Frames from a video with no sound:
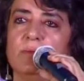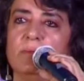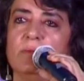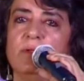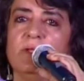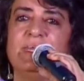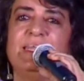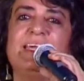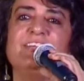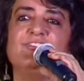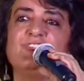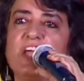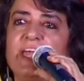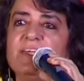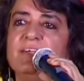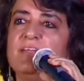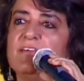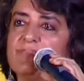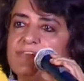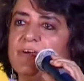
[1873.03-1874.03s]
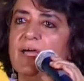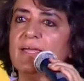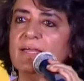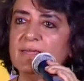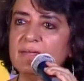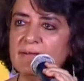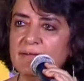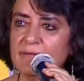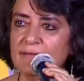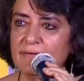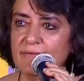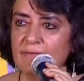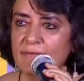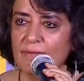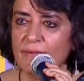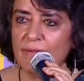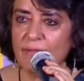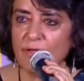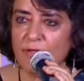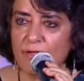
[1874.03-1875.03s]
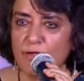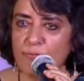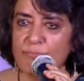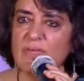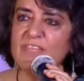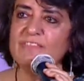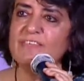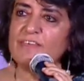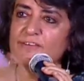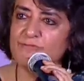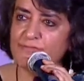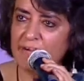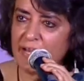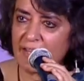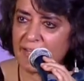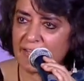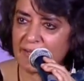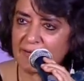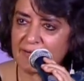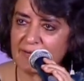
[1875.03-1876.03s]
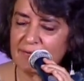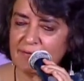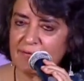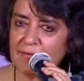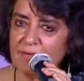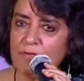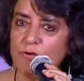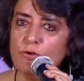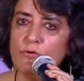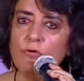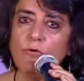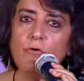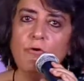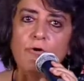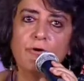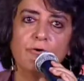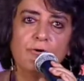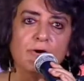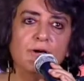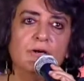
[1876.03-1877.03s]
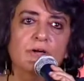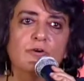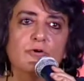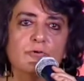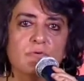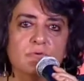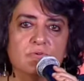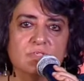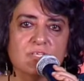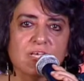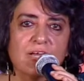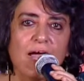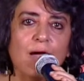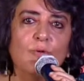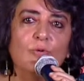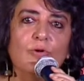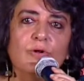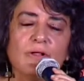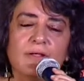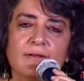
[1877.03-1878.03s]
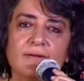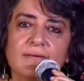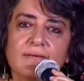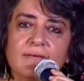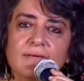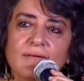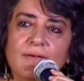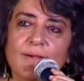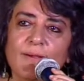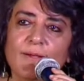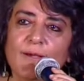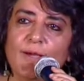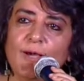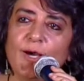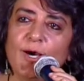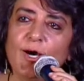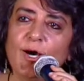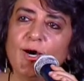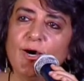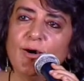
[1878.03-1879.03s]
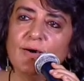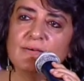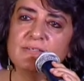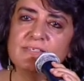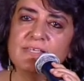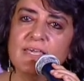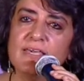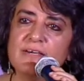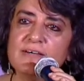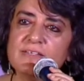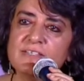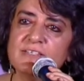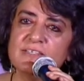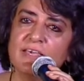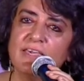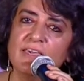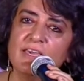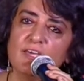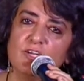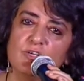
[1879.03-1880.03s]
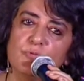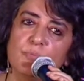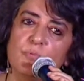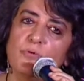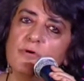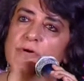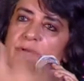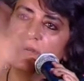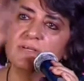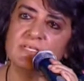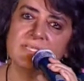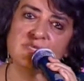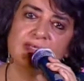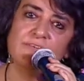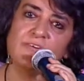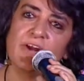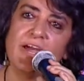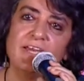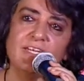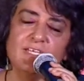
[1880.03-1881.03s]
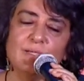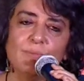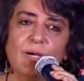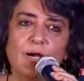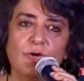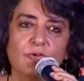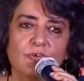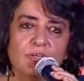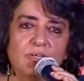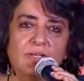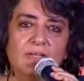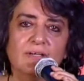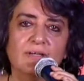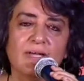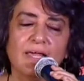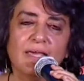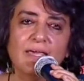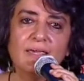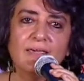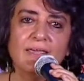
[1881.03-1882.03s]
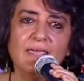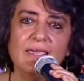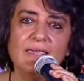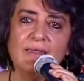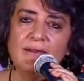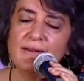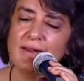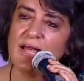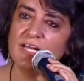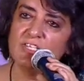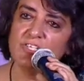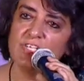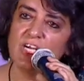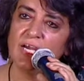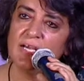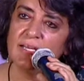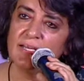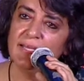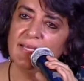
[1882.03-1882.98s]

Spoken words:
legendified, mythified, lore accrues around it. Singers sing it, poets write about it, like Heer Ranja.